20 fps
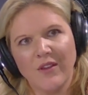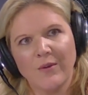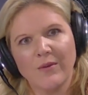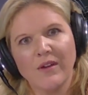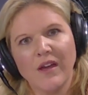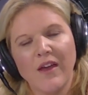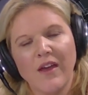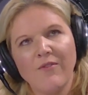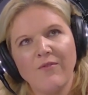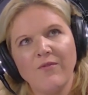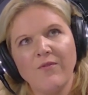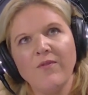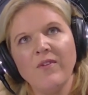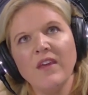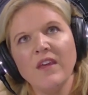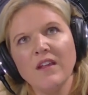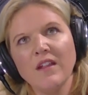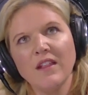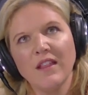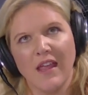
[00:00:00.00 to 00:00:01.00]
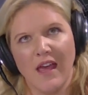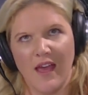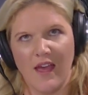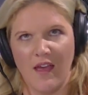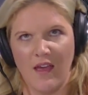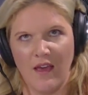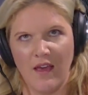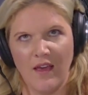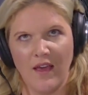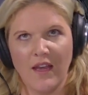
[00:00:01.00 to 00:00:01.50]
There, I feel
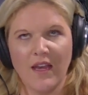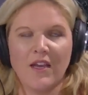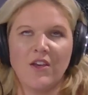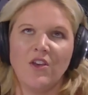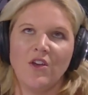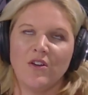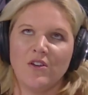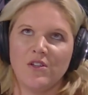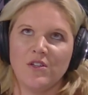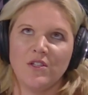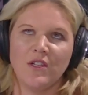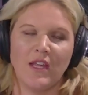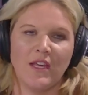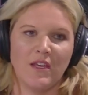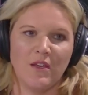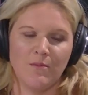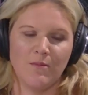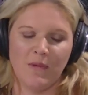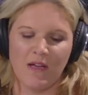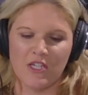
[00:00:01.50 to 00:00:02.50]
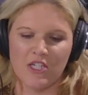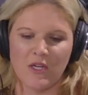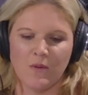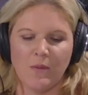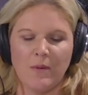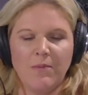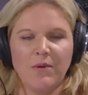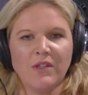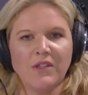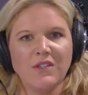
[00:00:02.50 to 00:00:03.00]
like, and I know, like you mentioned,
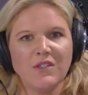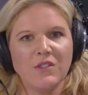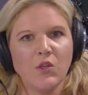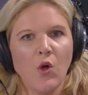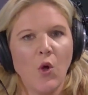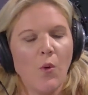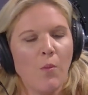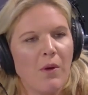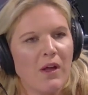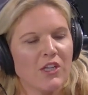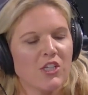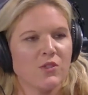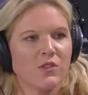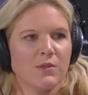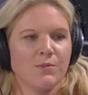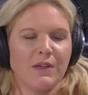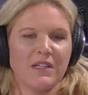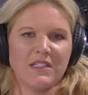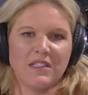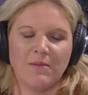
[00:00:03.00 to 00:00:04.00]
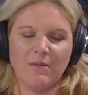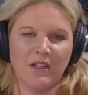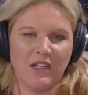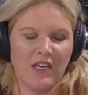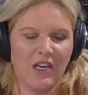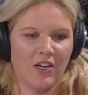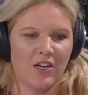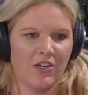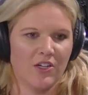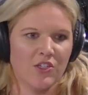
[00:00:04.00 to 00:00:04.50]
we put so much
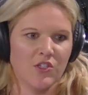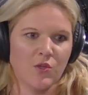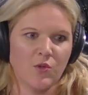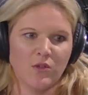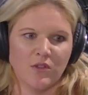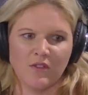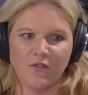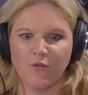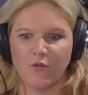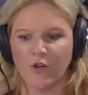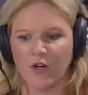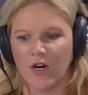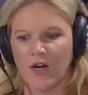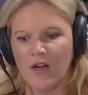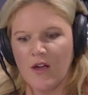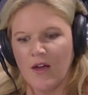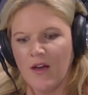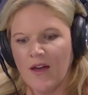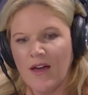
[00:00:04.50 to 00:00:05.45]
responsibility on our schools for